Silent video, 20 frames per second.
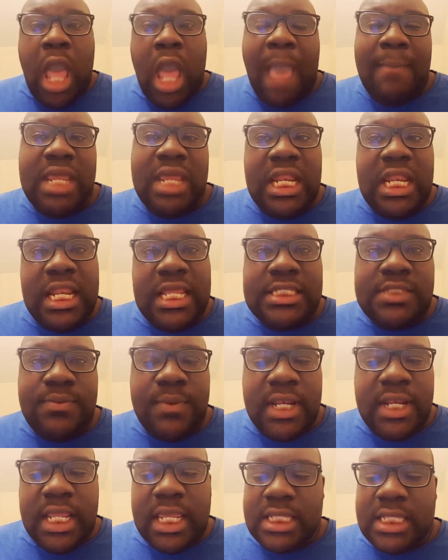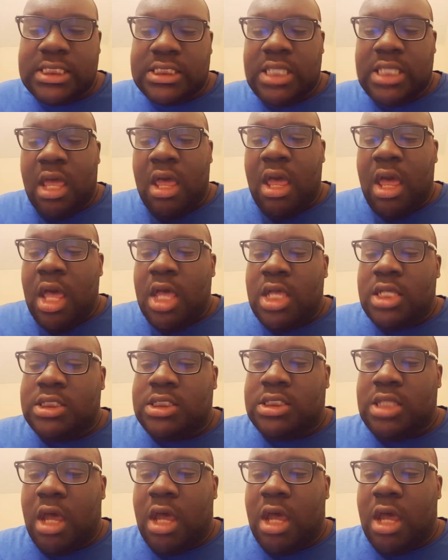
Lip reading: I mean, it is what it is.